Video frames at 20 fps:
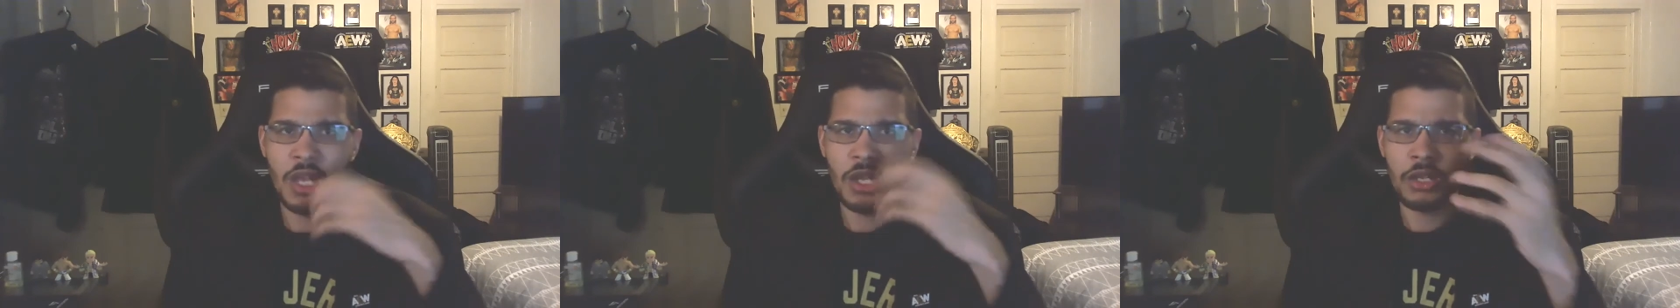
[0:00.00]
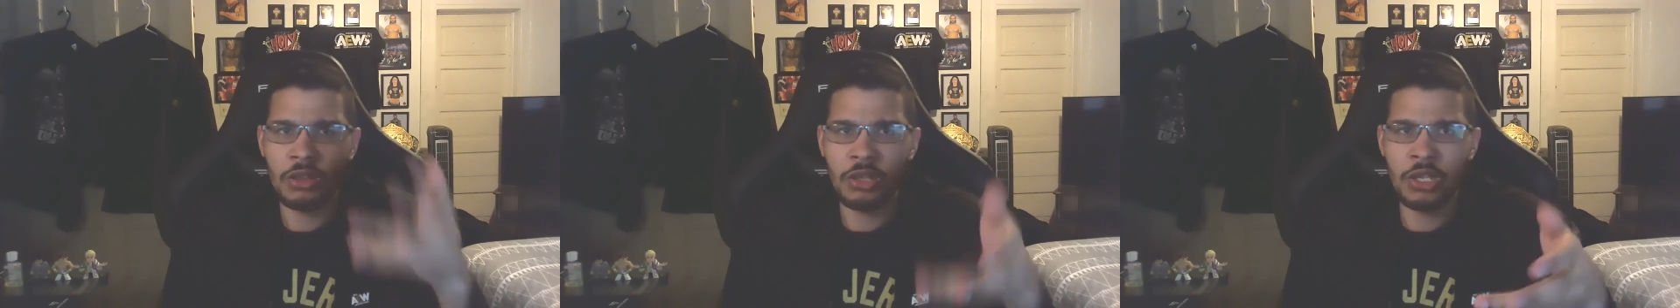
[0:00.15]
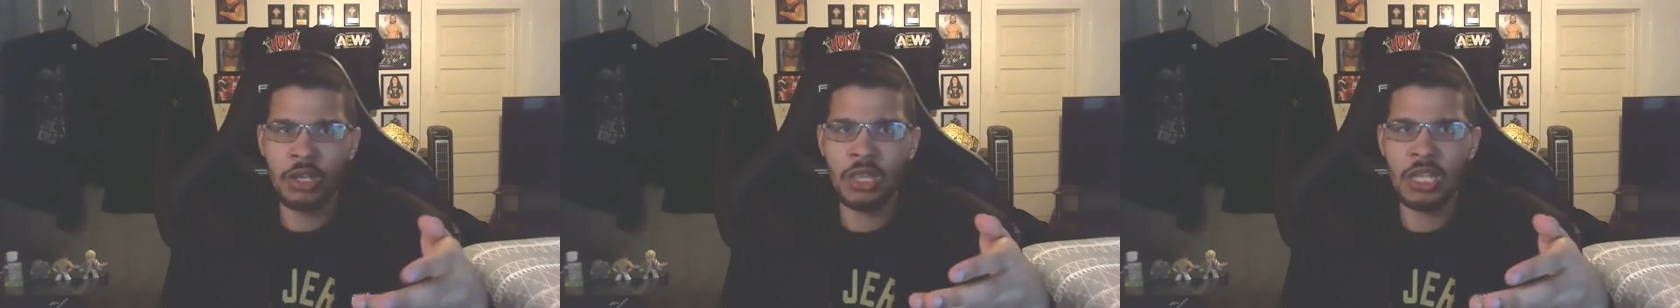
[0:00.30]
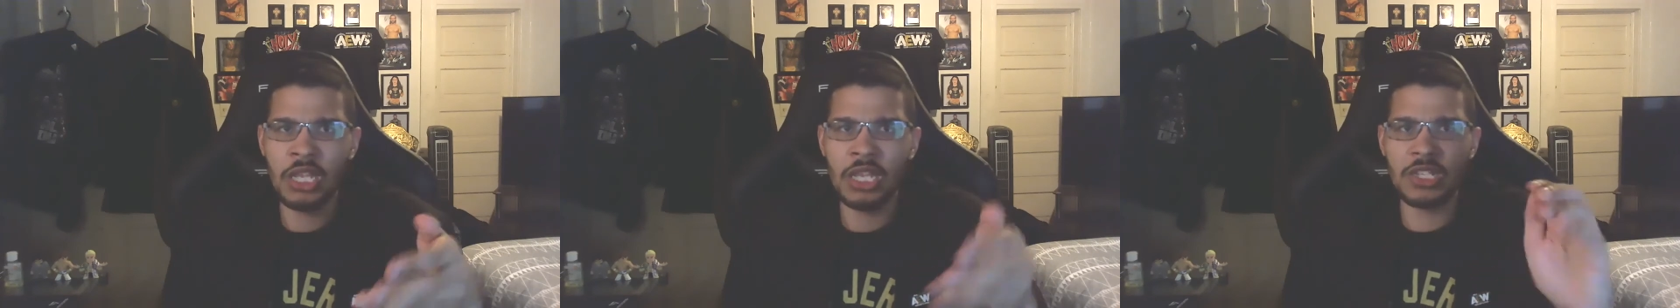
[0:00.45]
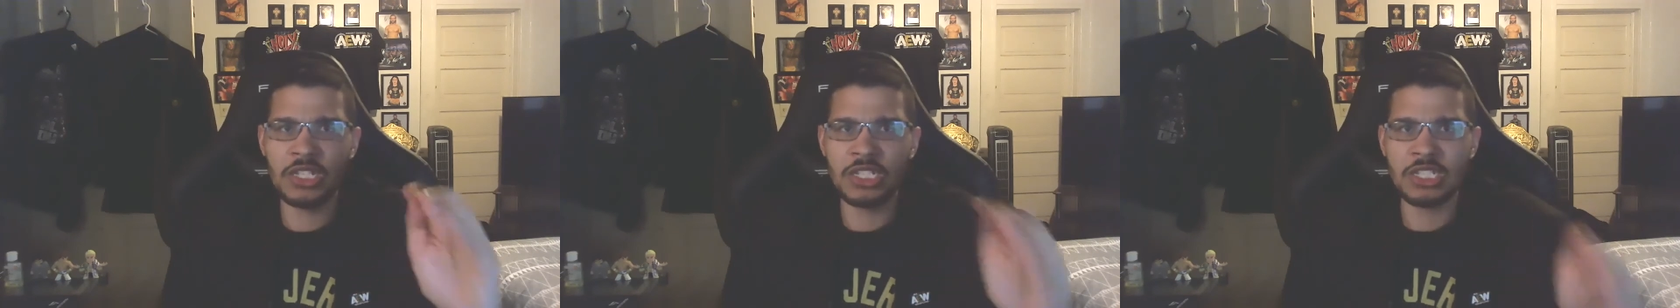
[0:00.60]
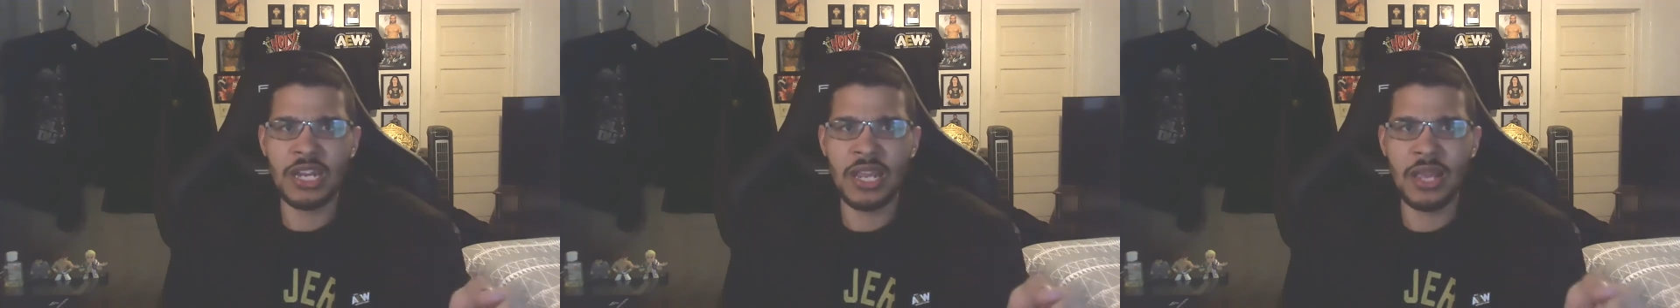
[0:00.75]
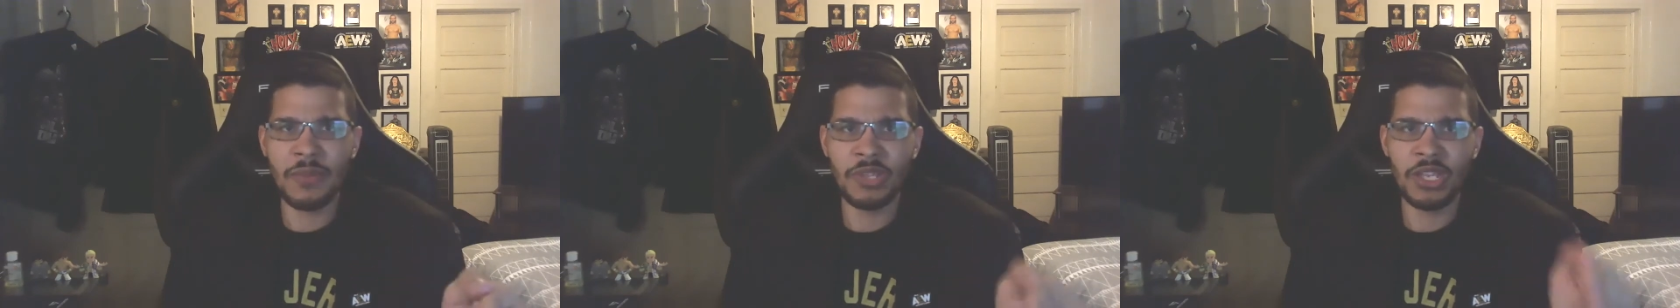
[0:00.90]
Clearly, the
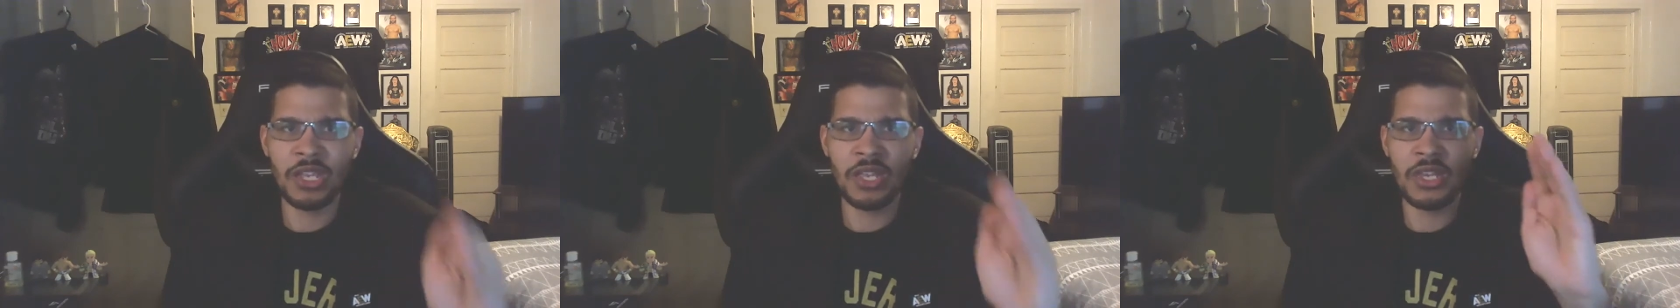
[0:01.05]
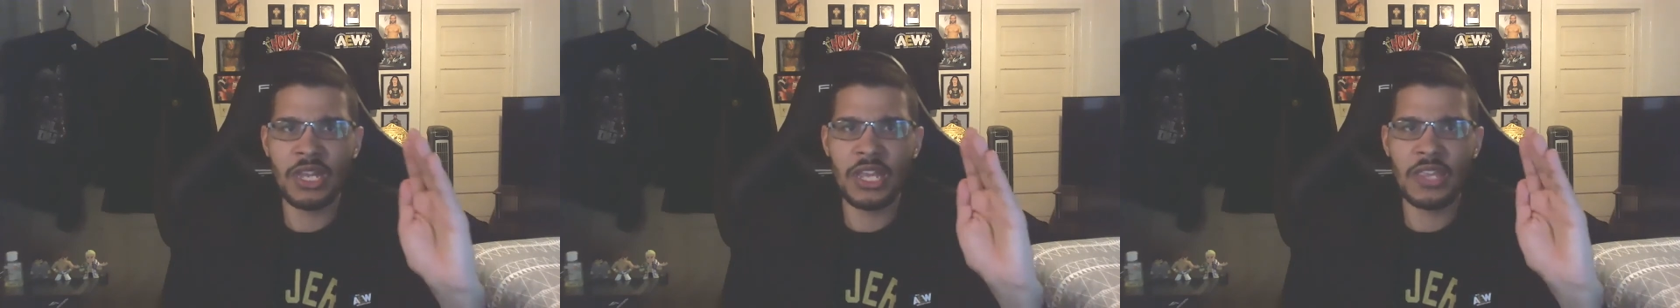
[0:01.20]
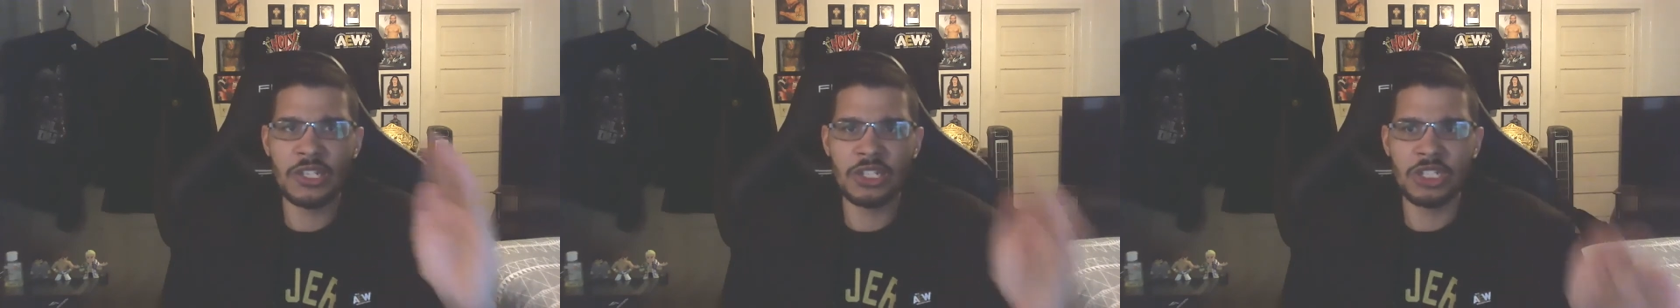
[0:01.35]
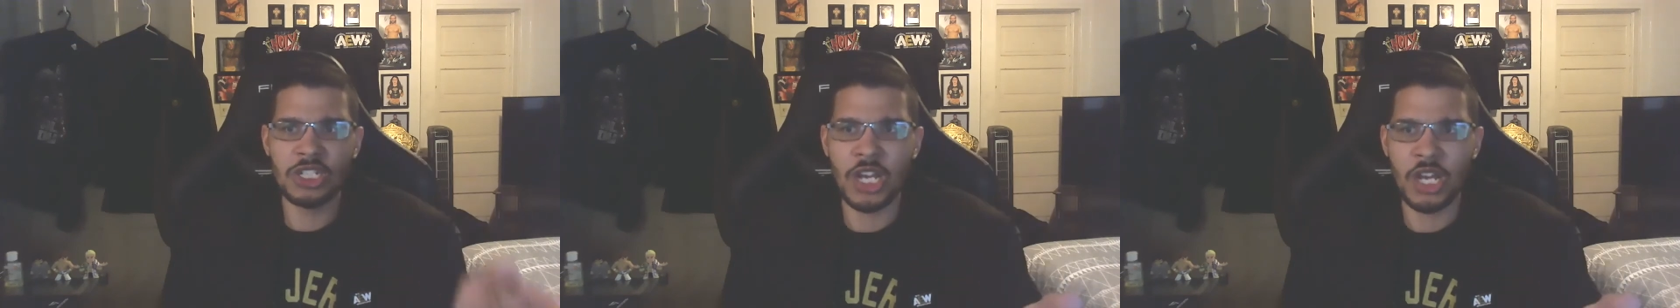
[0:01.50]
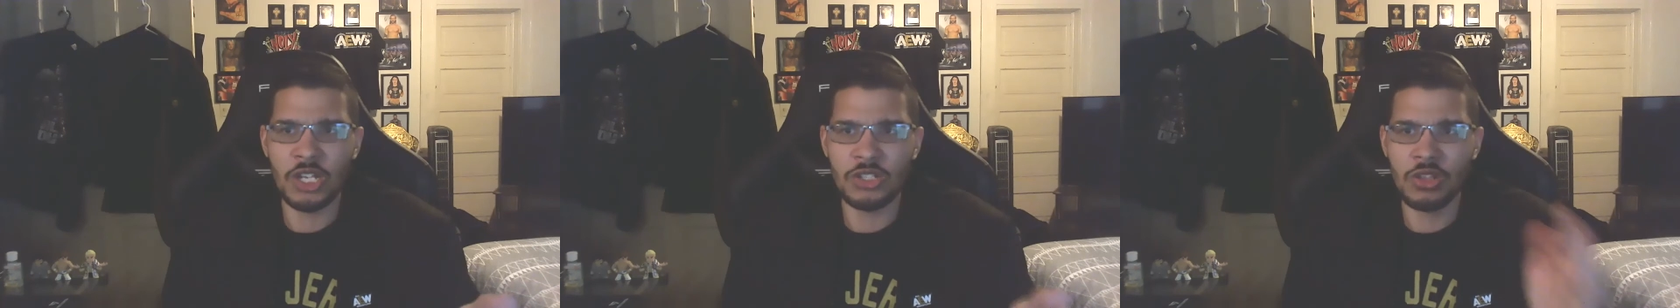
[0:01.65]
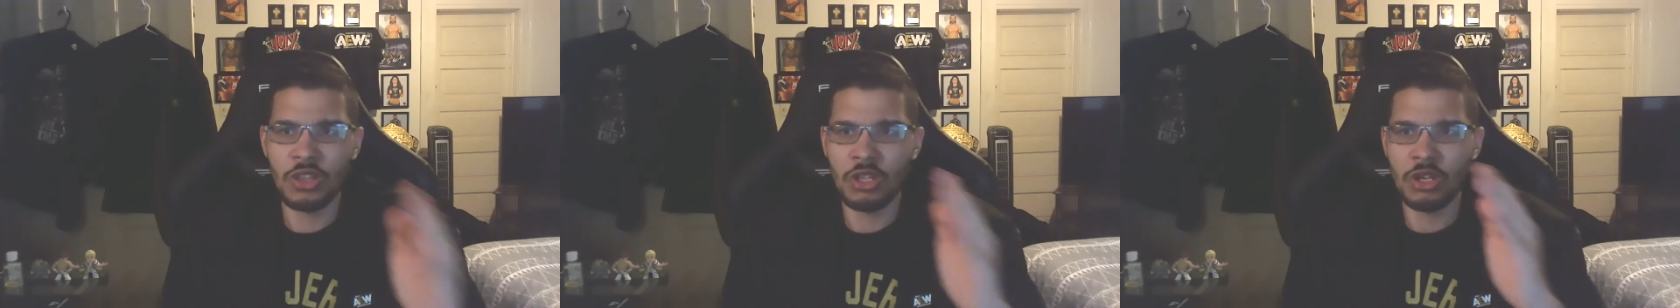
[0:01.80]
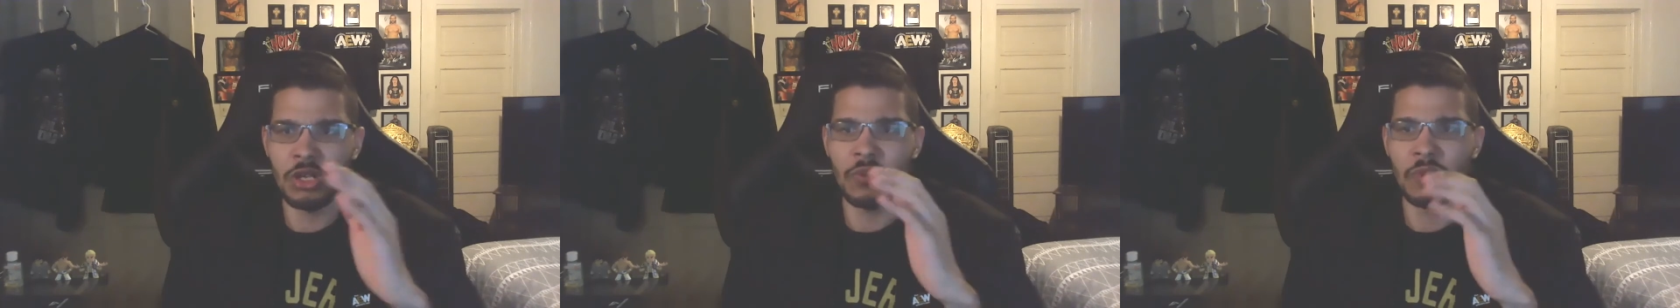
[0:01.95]
champion and the challenger,
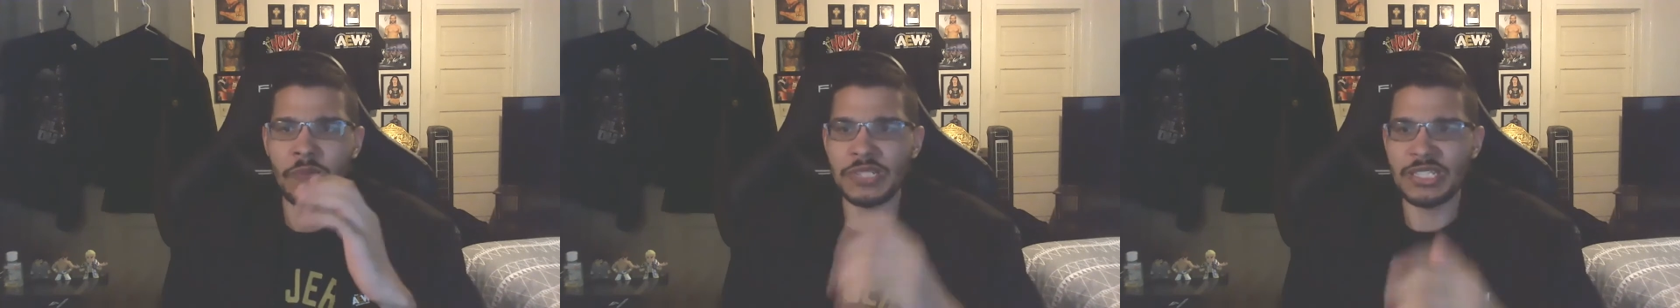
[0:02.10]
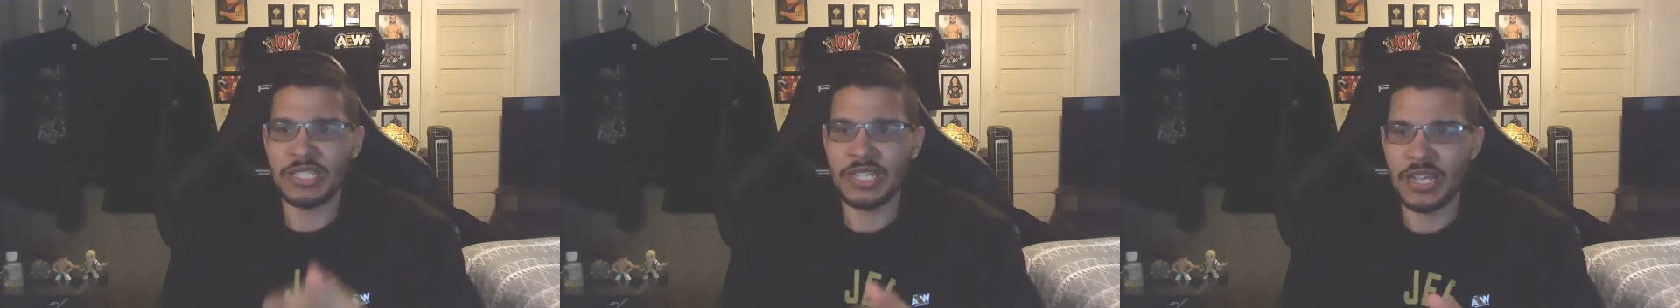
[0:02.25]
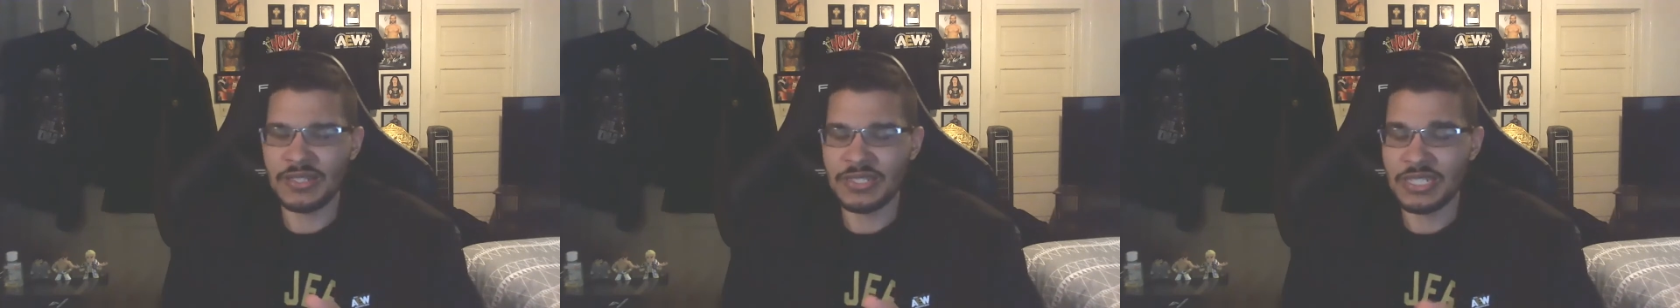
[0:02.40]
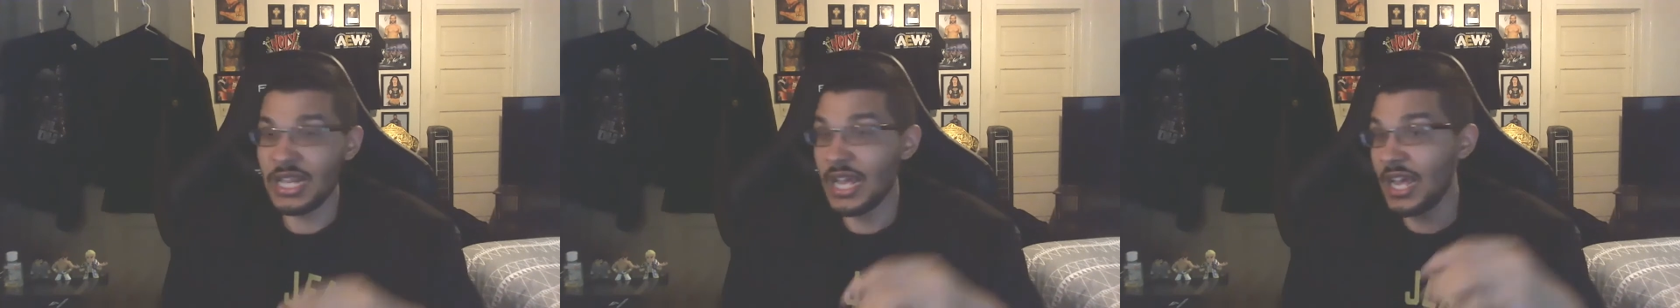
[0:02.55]
they're going to be protected.